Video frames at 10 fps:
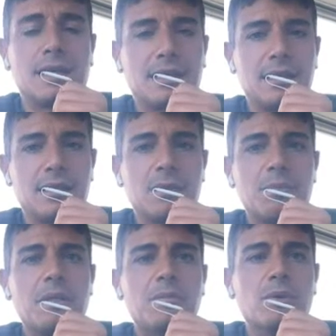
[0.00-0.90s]

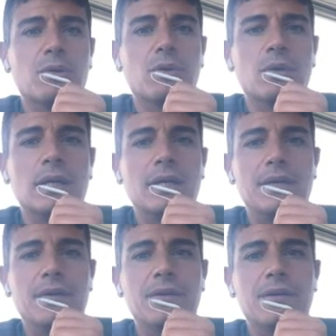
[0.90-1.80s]
technical people,
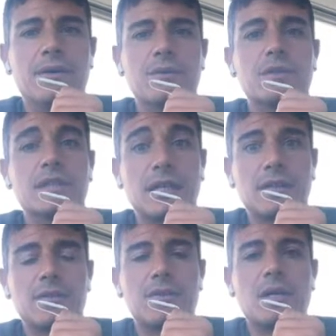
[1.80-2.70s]
and
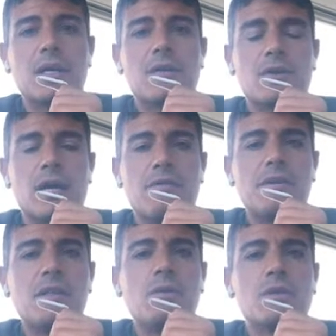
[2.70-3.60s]
consultants. So
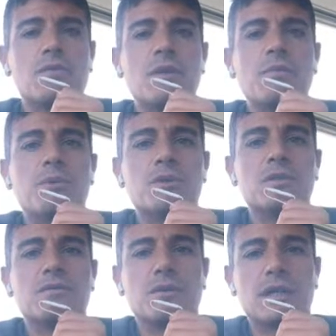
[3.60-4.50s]
everything was really
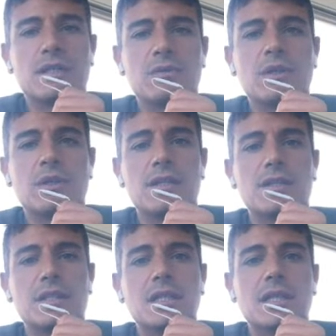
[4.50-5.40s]
important for us to
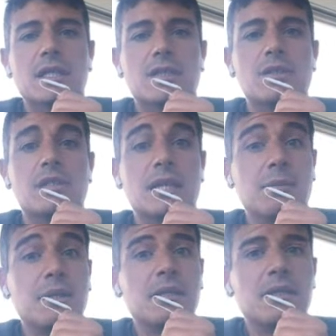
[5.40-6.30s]
guarantee
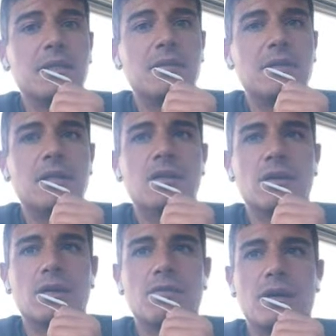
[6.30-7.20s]
sustainability in
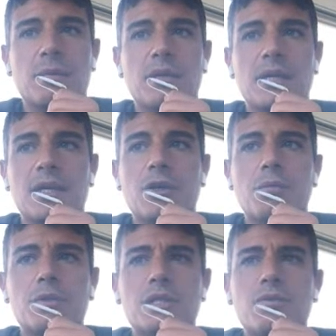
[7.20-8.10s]
local farming. And
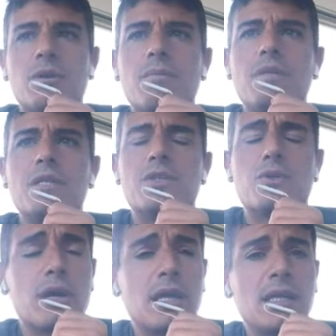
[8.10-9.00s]
obviously, we have been
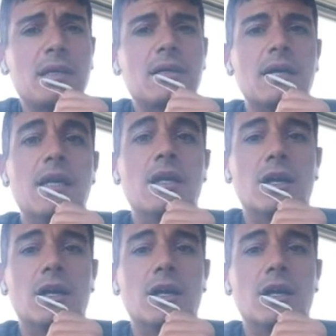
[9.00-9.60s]
training a